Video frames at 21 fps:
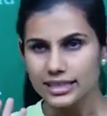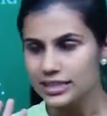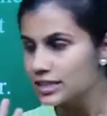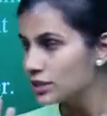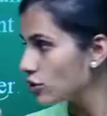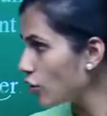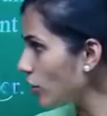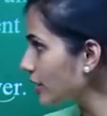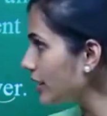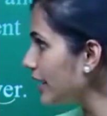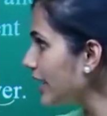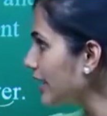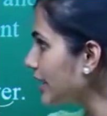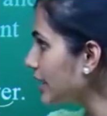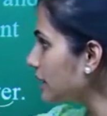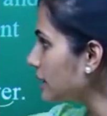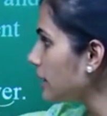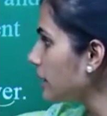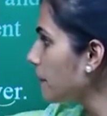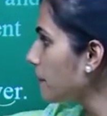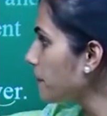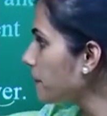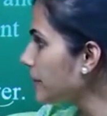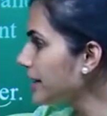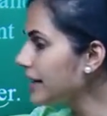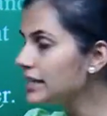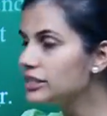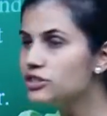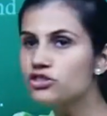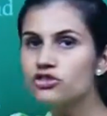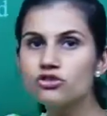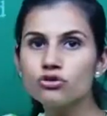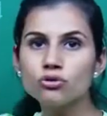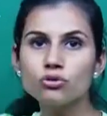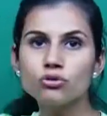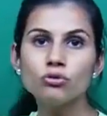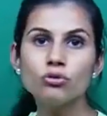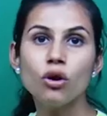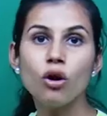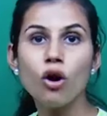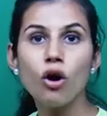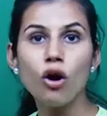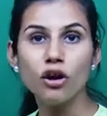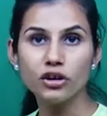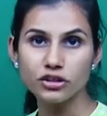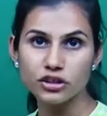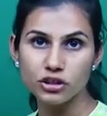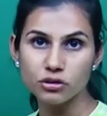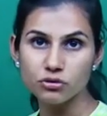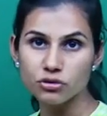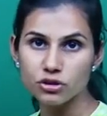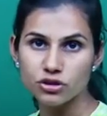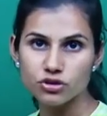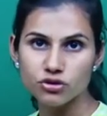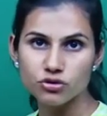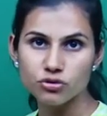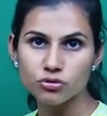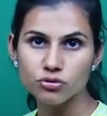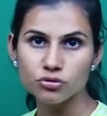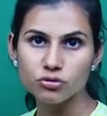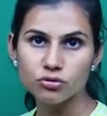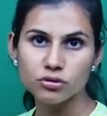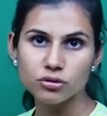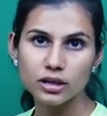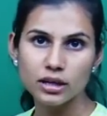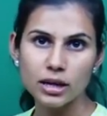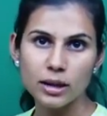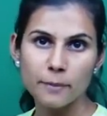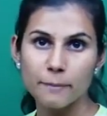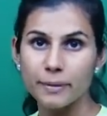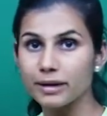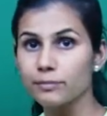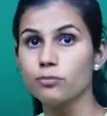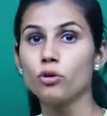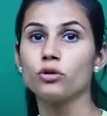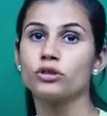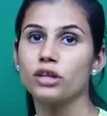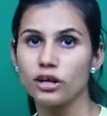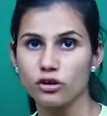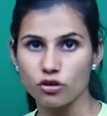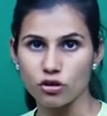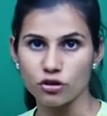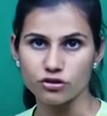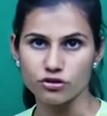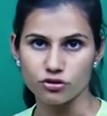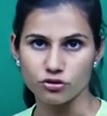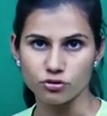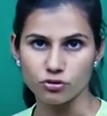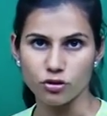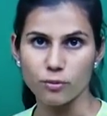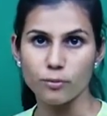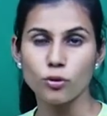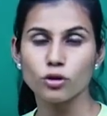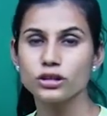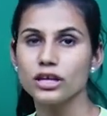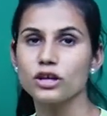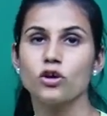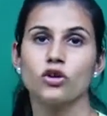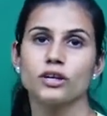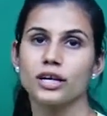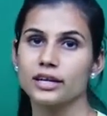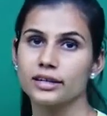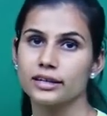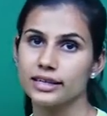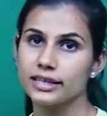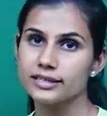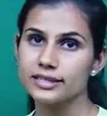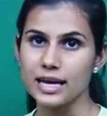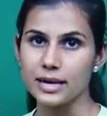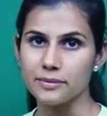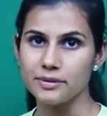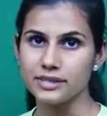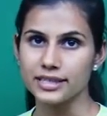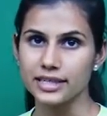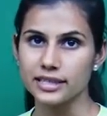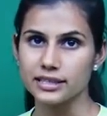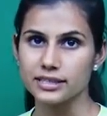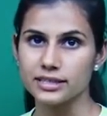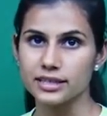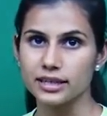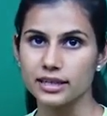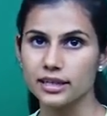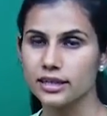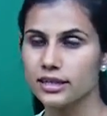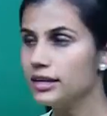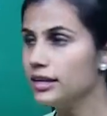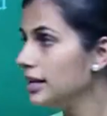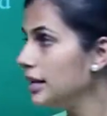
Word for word: It's not like P is true or Q is true, but both are not true or both are not occurring simultaneously.